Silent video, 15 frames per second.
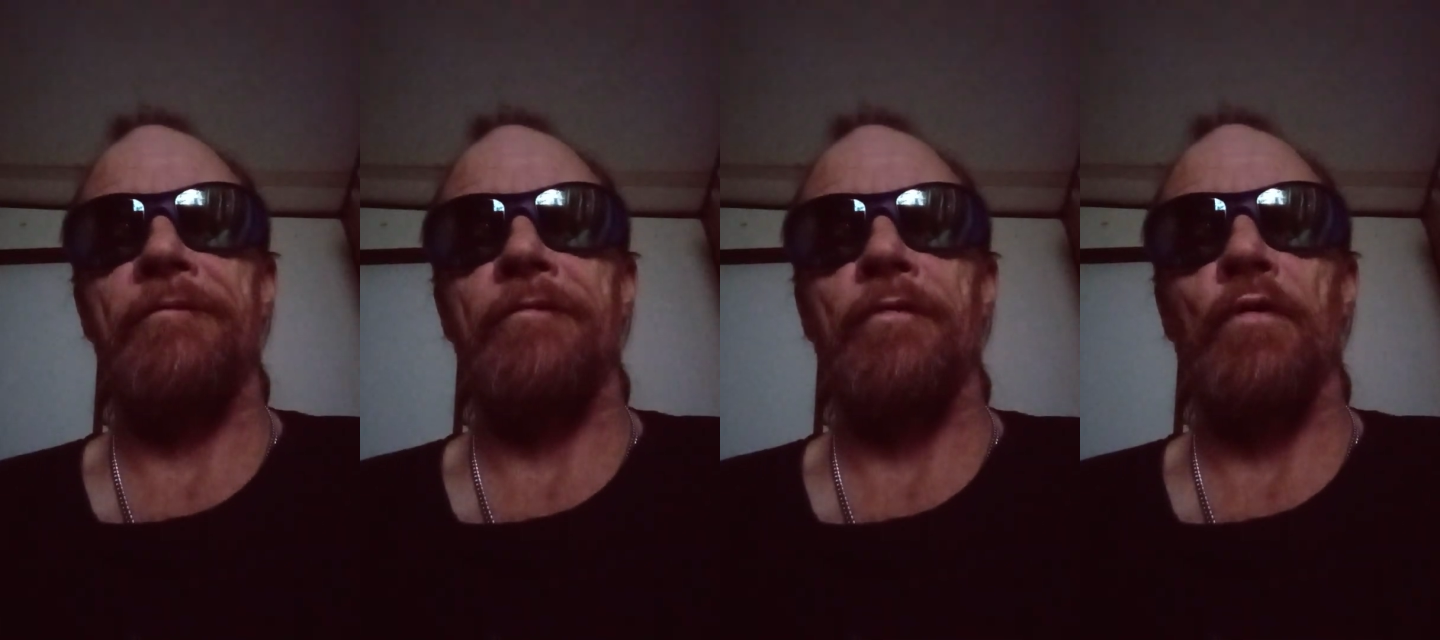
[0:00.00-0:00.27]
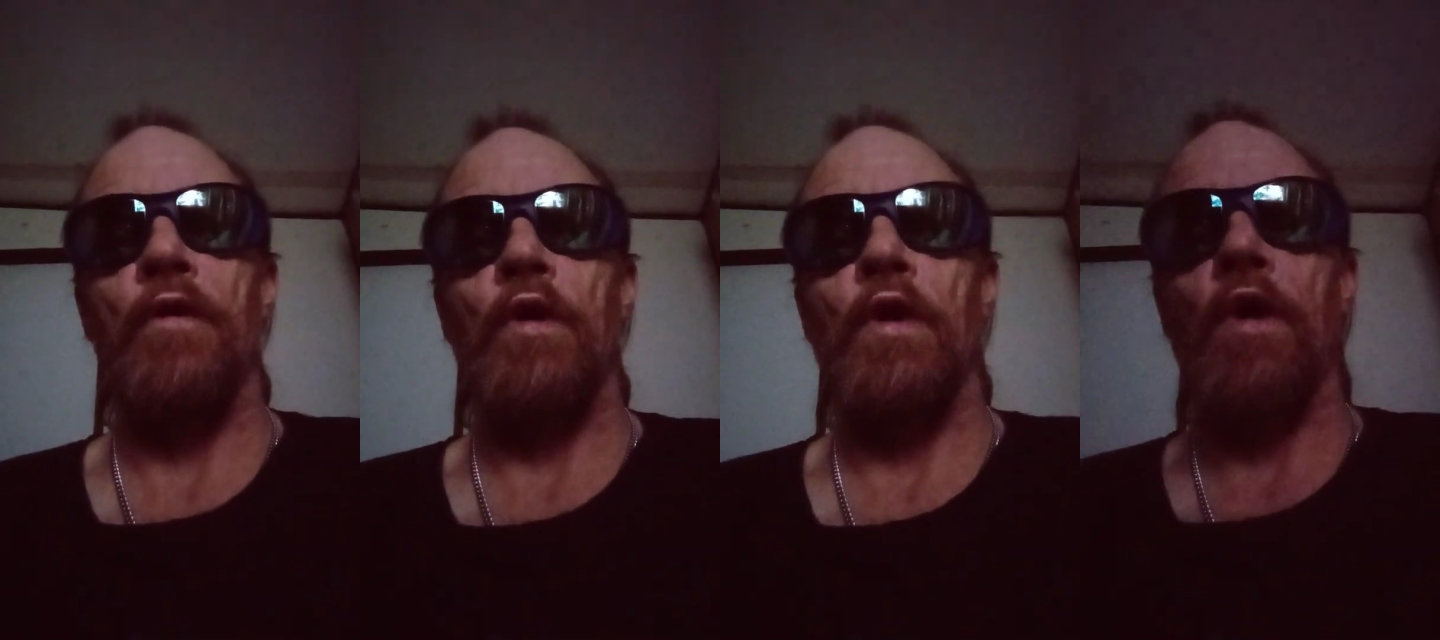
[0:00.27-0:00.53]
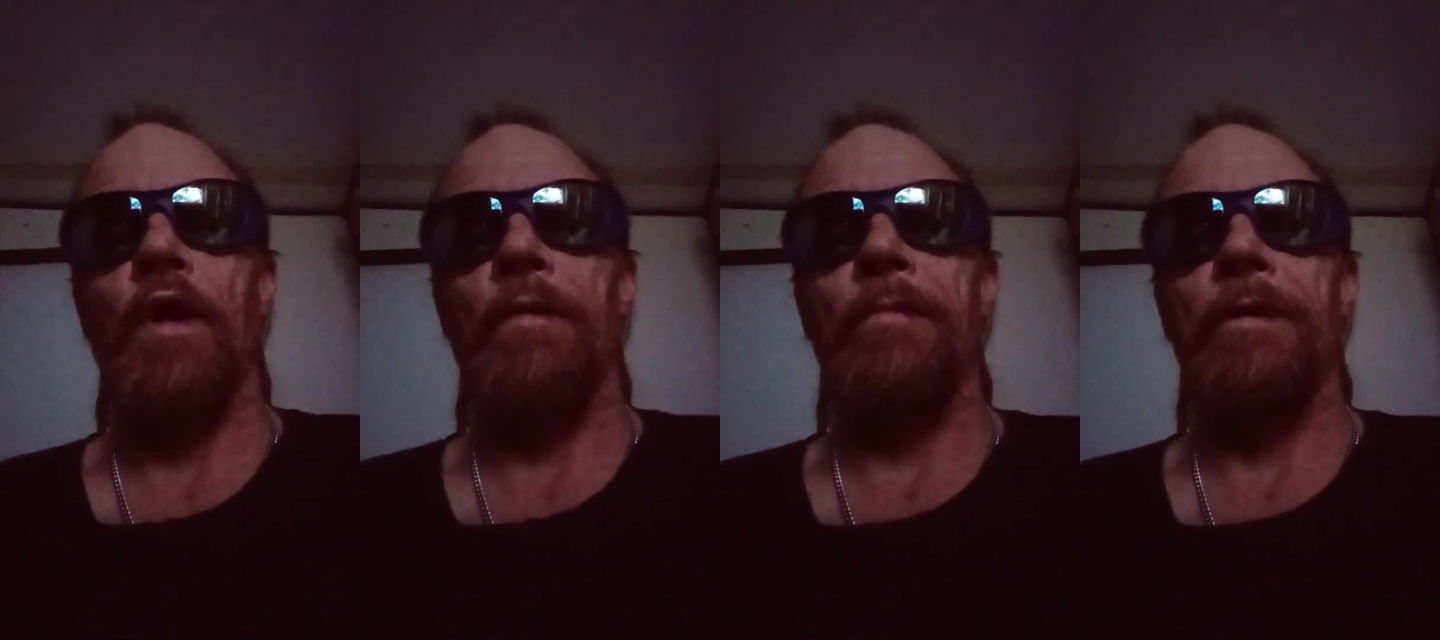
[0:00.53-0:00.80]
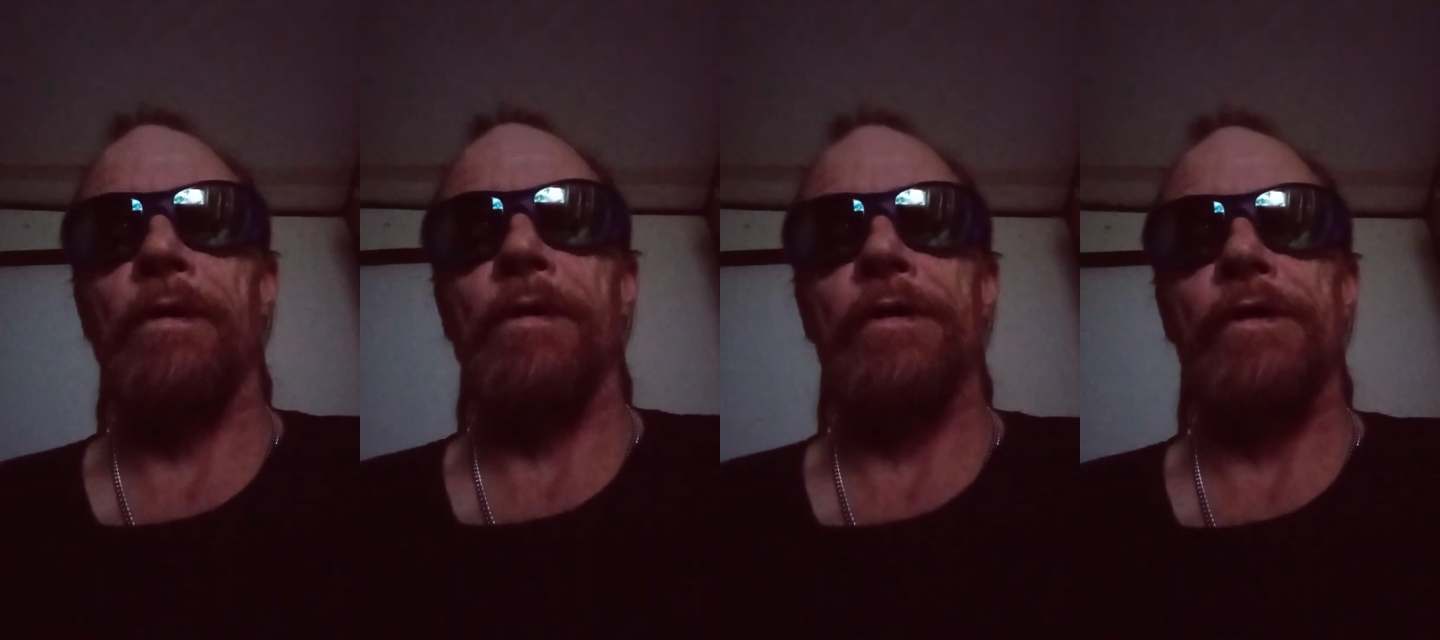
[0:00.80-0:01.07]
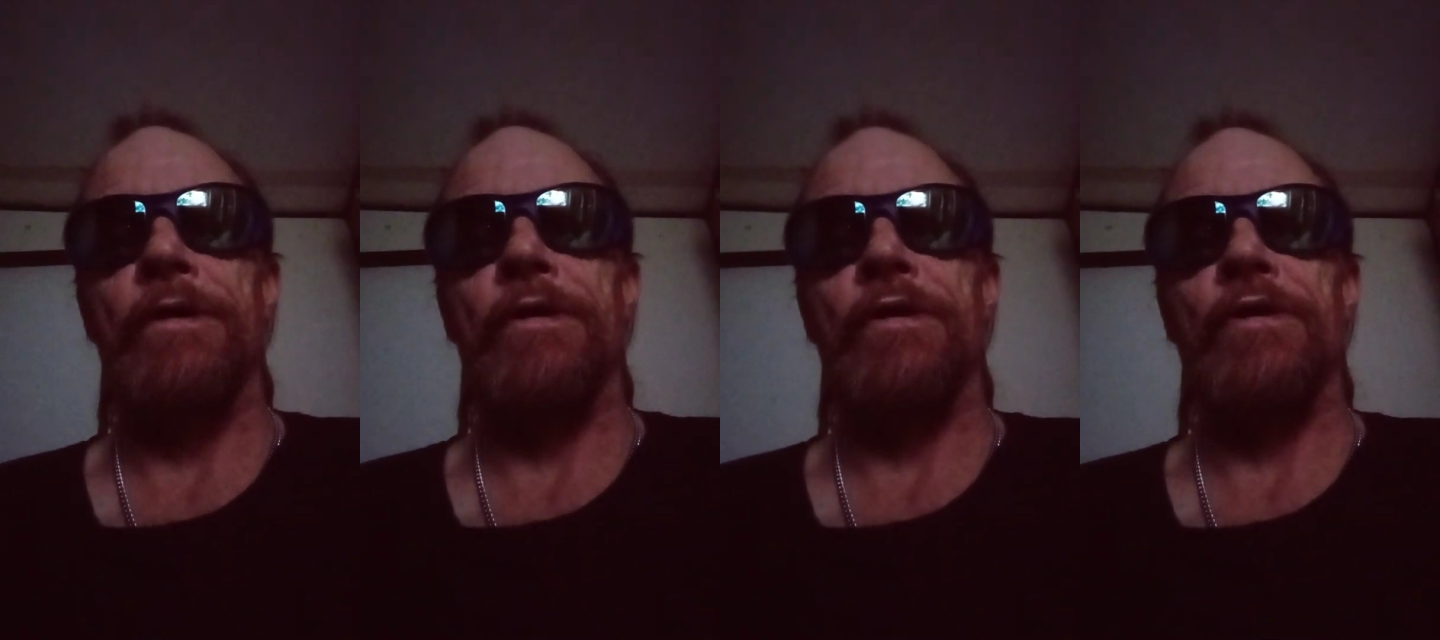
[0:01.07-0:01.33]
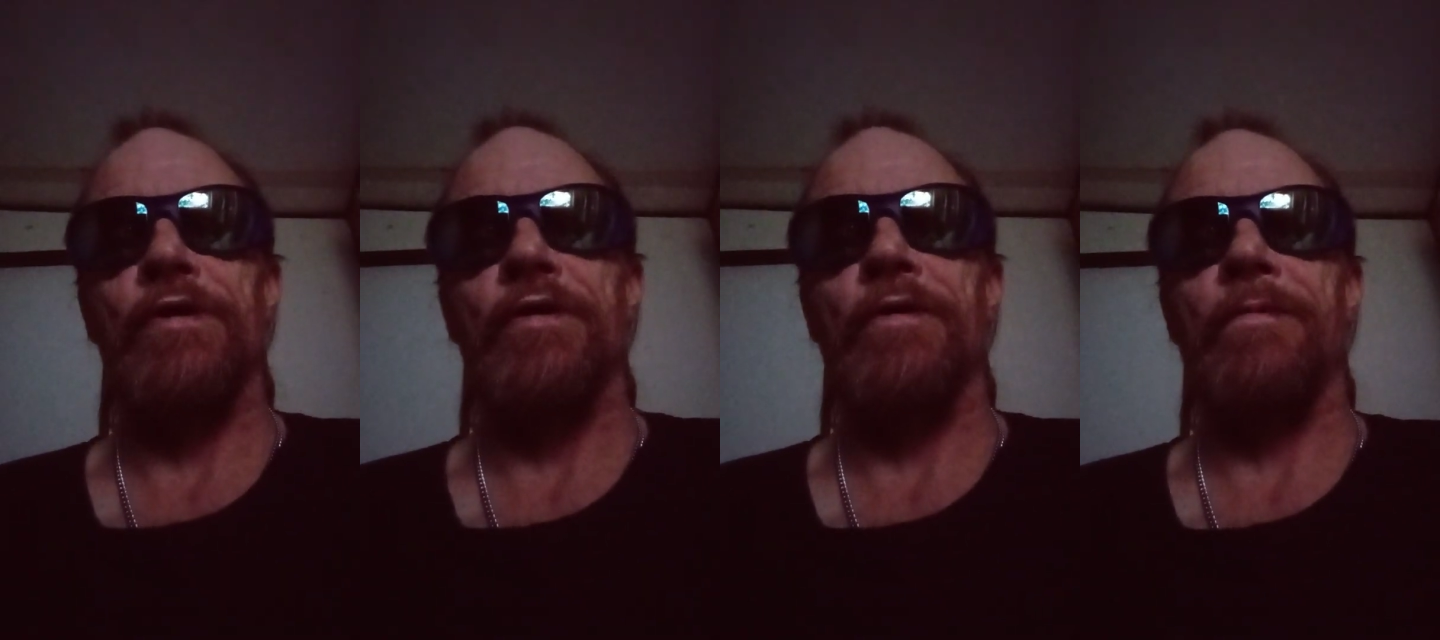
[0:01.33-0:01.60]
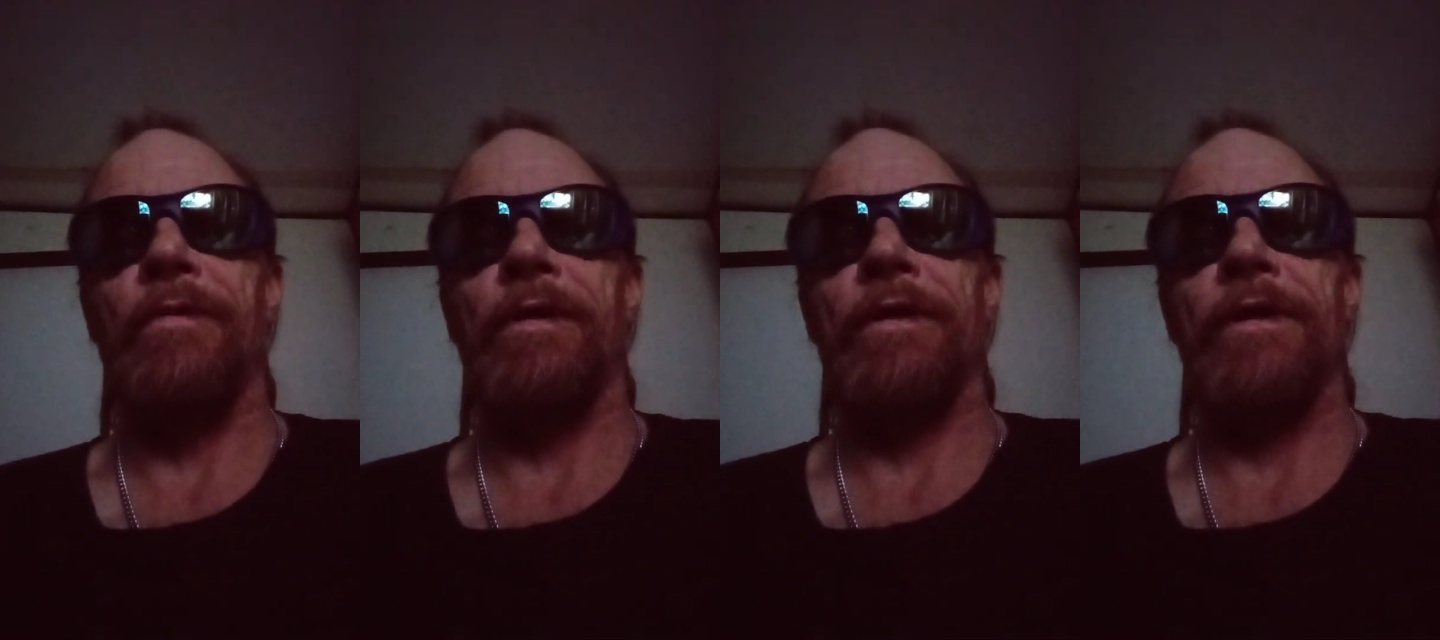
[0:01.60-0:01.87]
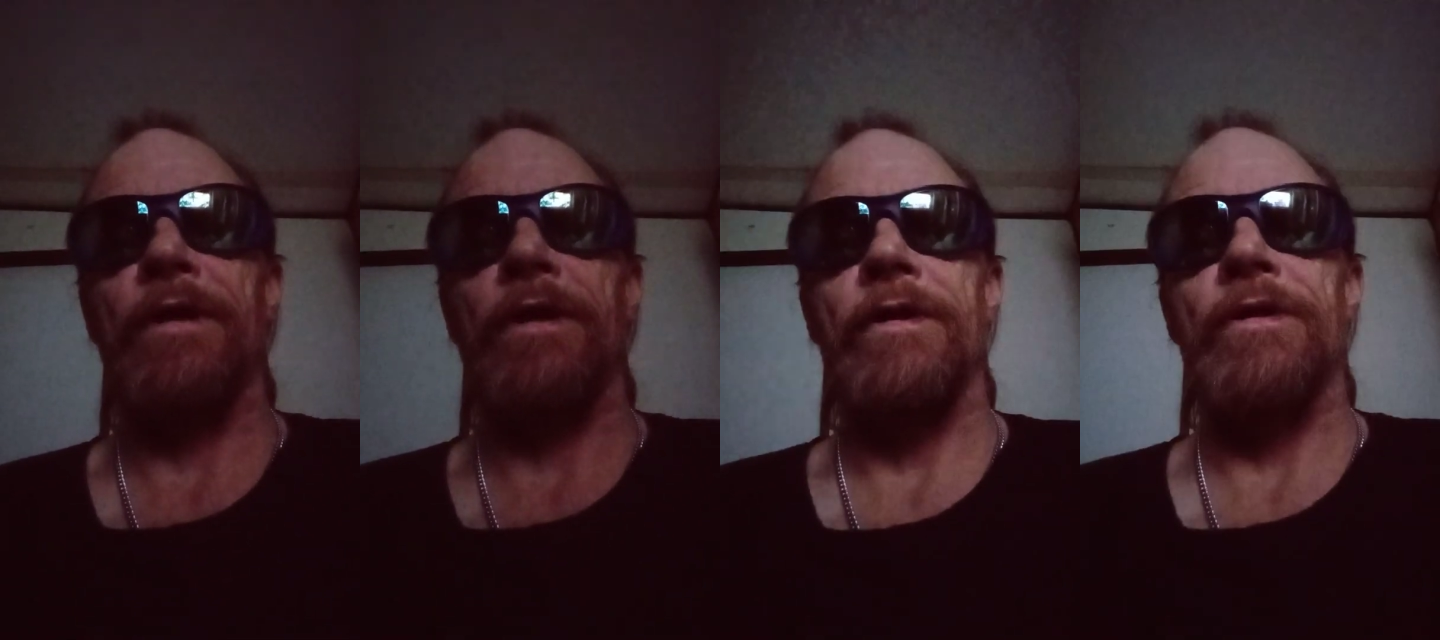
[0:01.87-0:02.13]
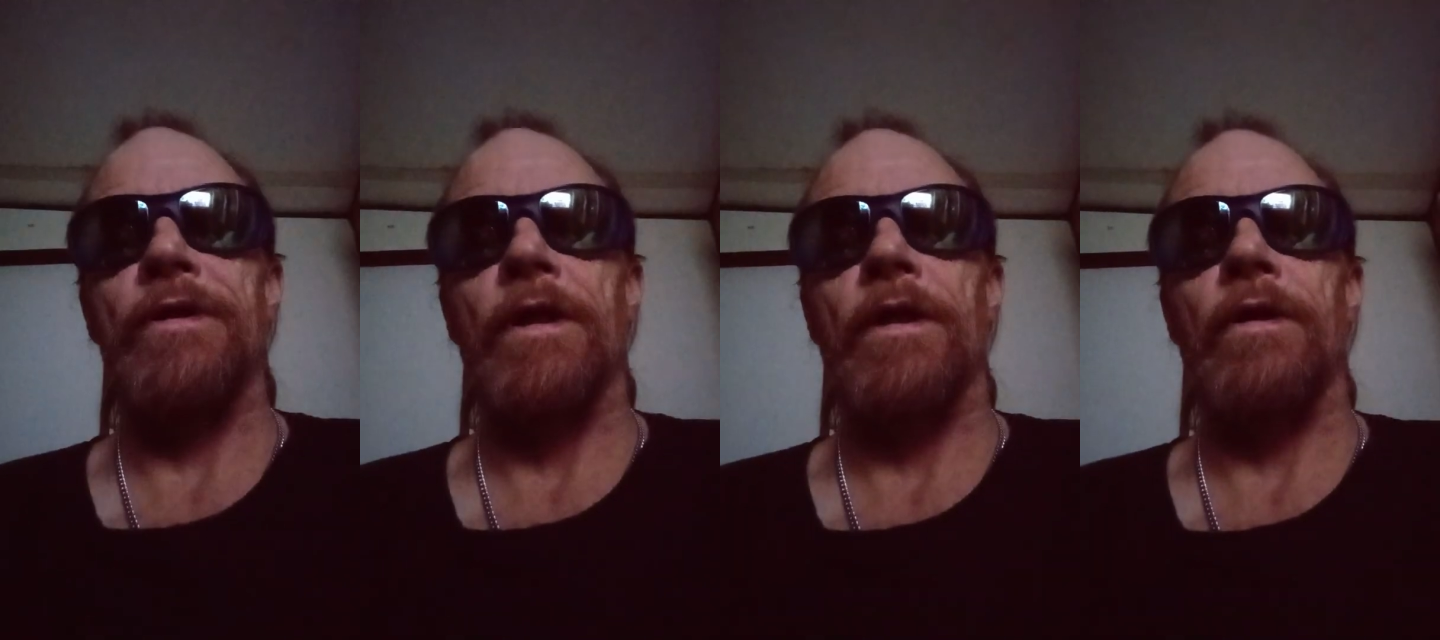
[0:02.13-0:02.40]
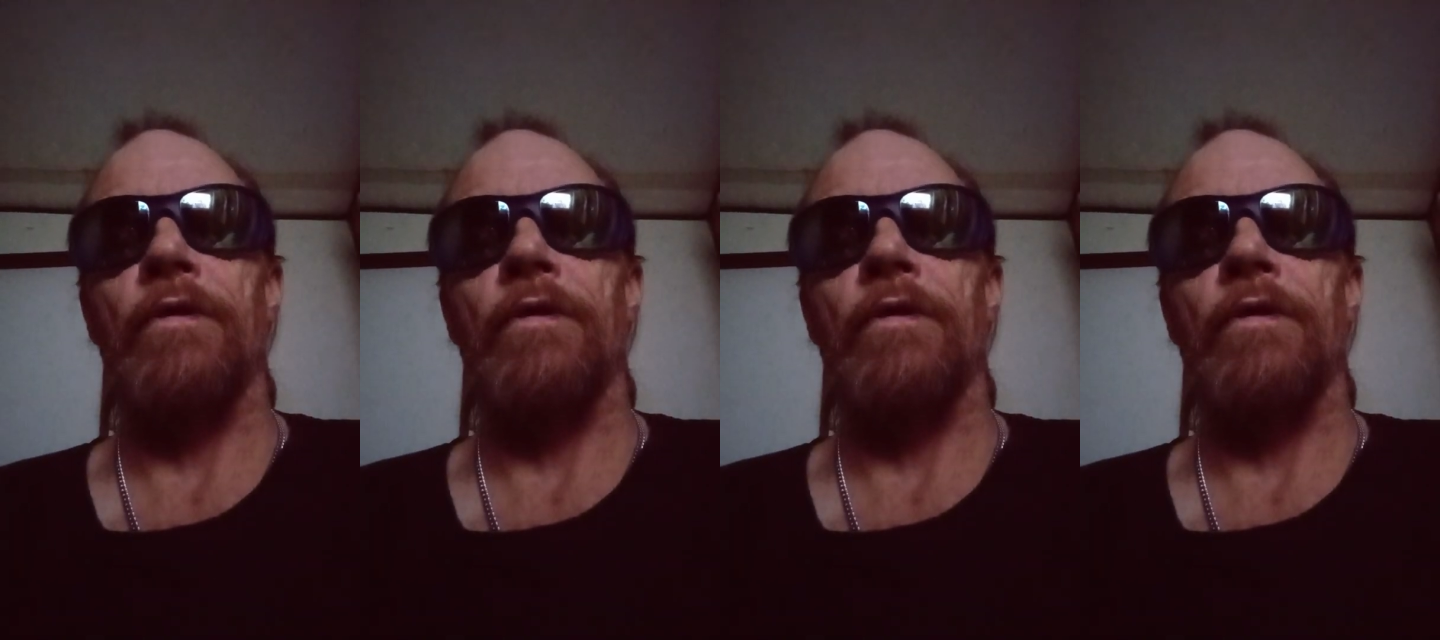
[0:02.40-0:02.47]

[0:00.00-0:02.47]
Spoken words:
for reliability and durability, I'd chuck a